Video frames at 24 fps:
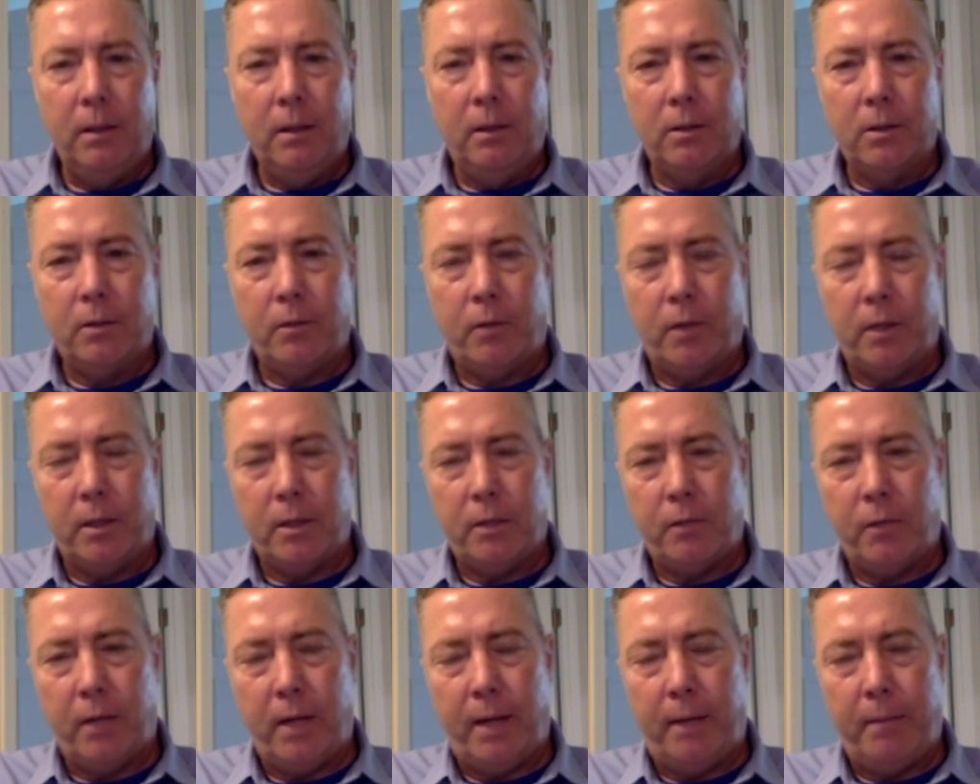you know, as
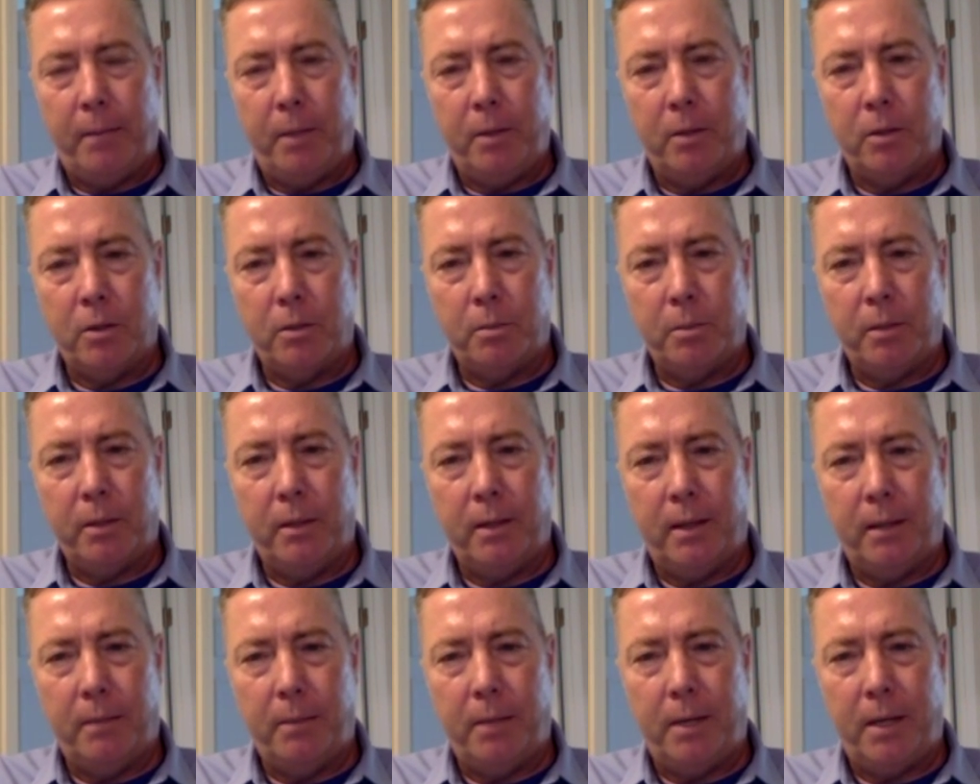far as flap goes,
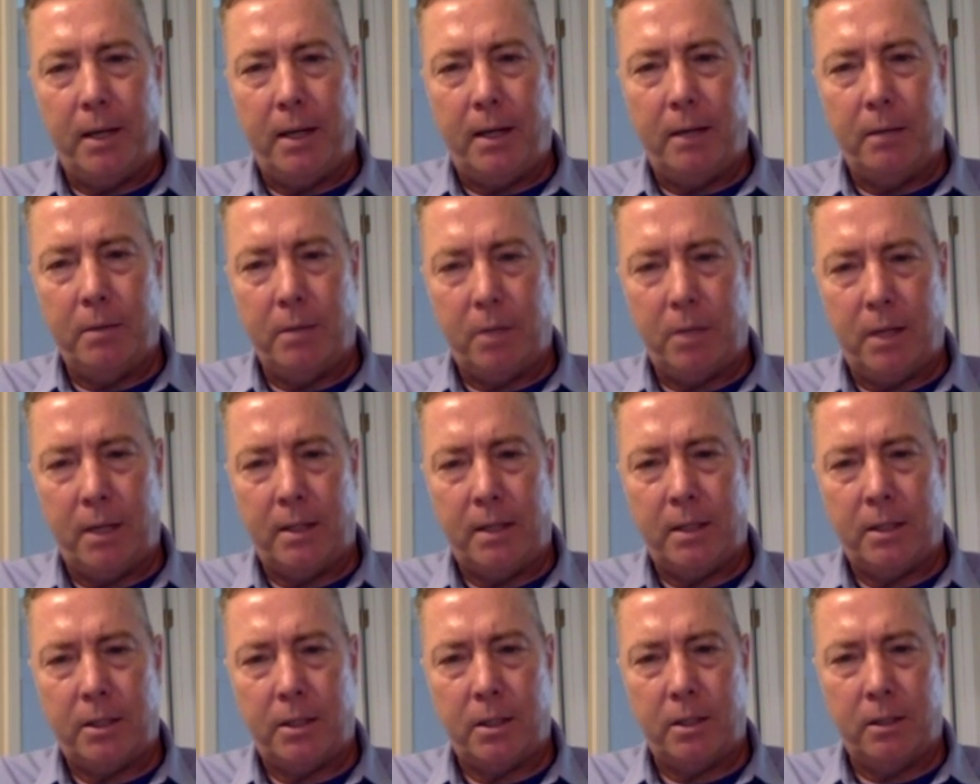but I'm, I was
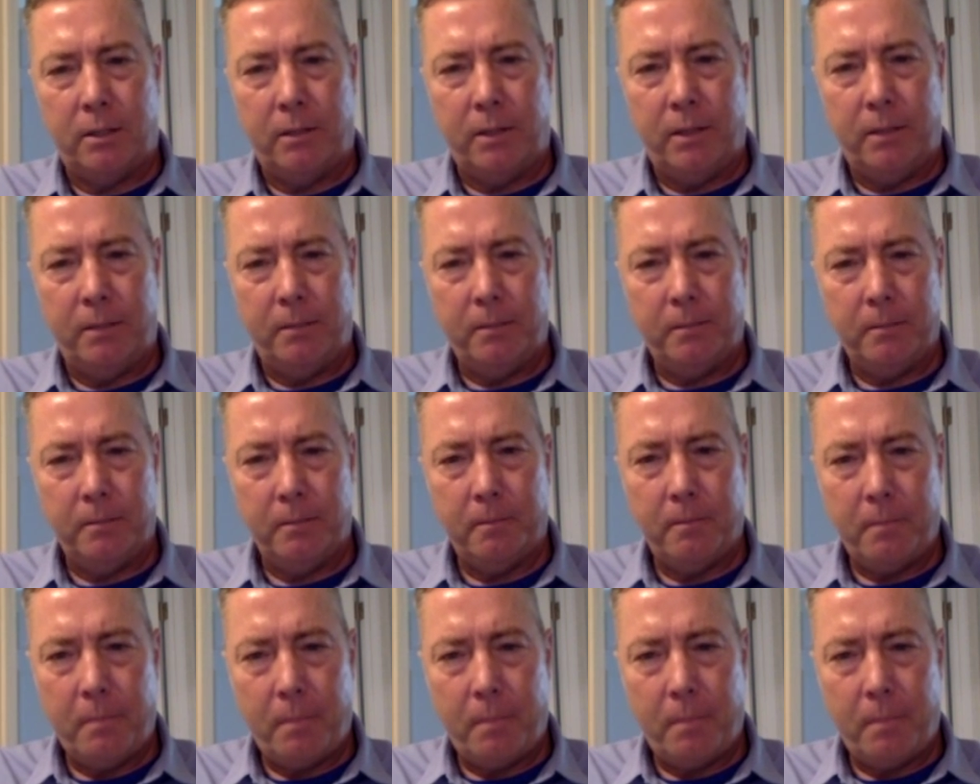conscious of it.